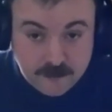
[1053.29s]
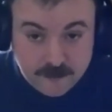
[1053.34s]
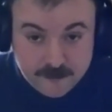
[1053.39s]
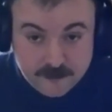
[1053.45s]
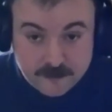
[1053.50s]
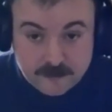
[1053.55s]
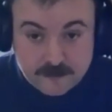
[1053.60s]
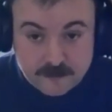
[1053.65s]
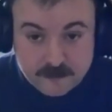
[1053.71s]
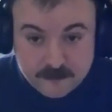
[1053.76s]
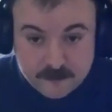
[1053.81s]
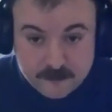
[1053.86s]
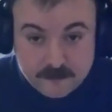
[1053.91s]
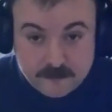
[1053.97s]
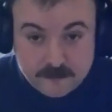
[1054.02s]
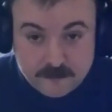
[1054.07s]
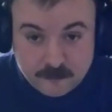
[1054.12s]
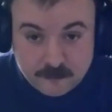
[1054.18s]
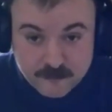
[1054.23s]
I think
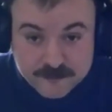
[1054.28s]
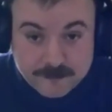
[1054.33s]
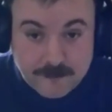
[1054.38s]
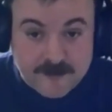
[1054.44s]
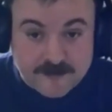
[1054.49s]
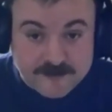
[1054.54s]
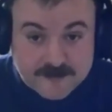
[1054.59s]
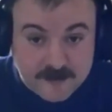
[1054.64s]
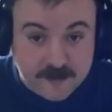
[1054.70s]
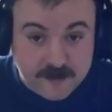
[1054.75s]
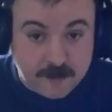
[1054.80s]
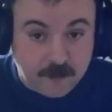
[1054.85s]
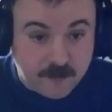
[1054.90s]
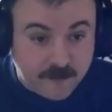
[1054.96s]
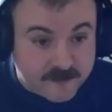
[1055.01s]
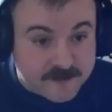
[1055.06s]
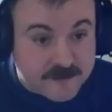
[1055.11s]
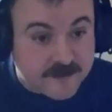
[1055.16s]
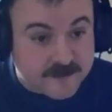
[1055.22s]
respect to
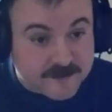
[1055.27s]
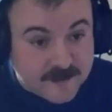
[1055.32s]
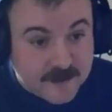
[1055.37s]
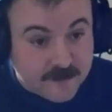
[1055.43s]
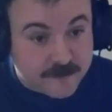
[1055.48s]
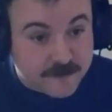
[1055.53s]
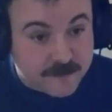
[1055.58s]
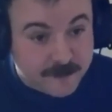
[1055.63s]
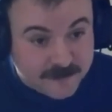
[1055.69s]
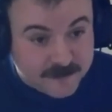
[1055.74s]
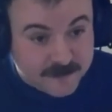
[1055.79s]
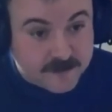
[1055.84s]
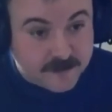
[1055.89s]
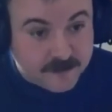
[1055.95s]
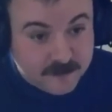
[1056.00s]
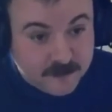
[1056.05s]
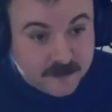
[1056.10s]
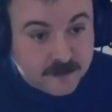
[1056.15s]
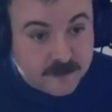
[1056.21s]
anyone that takes
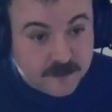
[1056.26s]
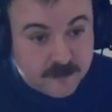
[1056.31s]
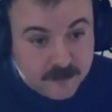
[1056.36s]
accountability,